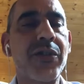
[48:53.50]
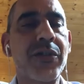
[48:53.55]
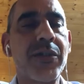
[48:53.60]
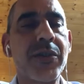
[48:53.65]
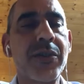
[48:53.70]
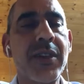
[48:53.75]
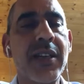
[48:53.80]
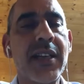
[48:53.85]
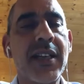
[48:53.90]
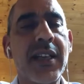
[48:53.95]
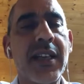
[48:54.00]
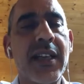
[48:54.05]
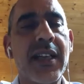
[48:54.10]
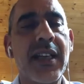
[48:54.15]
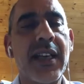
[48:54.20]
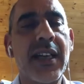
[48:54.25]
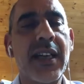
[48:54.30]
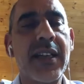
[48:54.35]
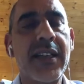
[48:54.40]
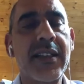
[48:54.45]
to.
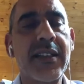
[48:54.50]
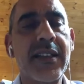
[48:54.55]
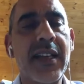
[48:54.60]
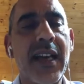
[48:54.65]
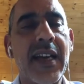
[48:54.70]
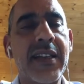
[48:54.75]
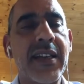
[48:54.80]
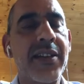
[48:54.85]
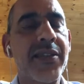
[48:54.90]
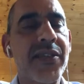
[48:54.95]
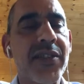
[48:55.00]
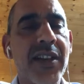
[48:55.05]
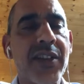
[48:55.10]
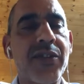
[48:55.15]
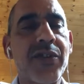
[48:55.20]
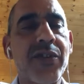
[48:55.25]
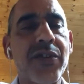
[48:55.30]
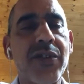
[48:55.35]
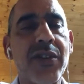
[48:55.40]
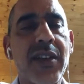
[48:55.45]
And as
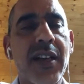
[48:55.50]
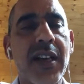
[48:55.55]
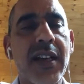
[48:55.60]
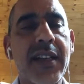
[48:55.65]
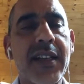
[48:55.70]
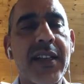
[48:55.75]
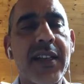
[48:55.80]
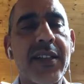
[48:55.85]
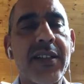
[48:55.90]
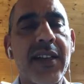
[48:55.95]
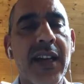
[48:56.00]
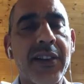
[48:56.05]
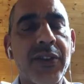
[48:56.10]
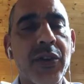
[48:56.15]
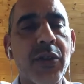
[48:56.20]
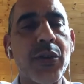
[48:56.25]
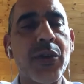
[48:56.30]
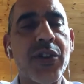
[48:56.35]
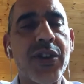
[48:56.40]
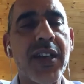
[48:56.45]
such, I
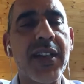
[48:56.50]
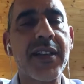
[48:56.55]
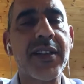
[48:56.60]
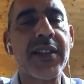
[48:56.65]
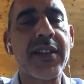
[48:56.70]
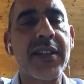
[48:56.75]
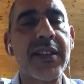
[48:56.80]
do share